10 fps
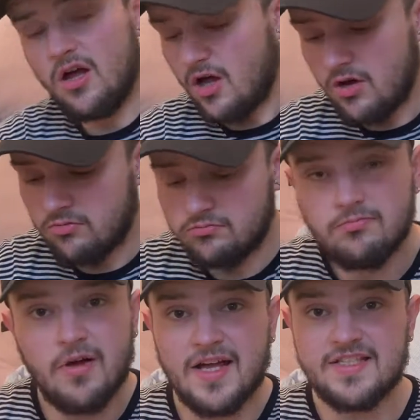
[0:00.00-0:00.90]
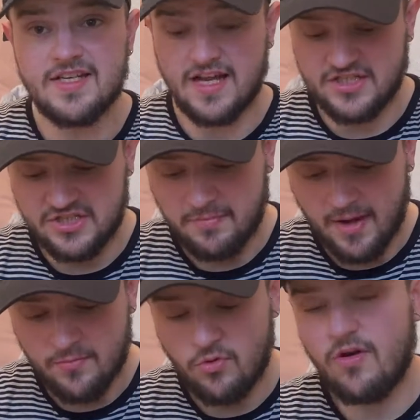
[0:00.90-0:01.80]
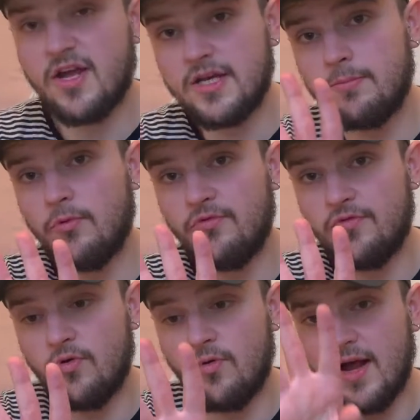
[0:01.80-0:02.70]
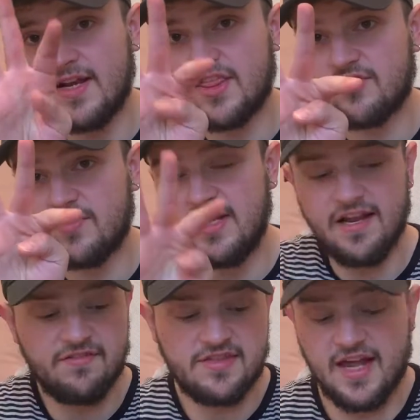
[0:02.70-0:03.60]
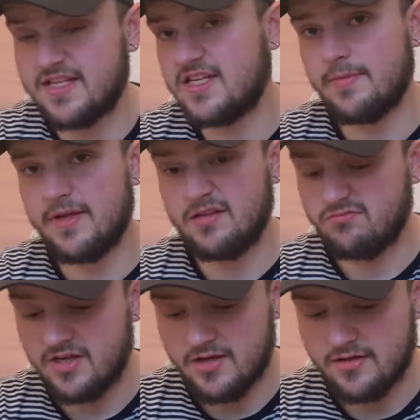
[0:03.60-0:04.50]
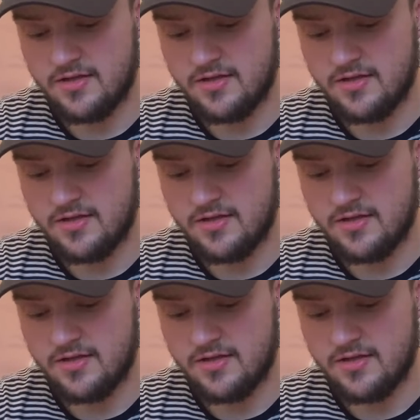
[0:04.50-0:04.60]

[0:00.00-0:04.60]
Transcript: Oh, I didn't actually buy more. I only bought 4 and there's 3 left, and I mean, yeah.